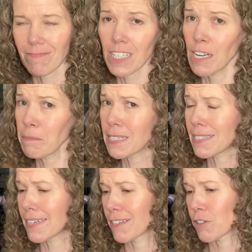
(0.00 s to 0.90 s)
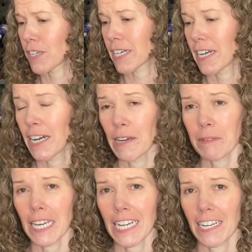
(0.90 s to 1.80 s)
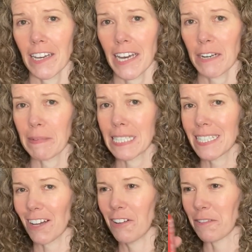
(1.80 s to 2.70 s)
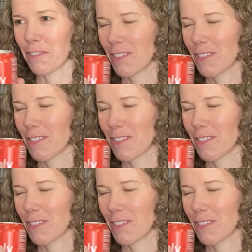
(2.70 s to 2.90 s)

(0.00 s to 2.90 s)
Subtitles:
I'm gonna take a drink. I'm getting ahead of myself.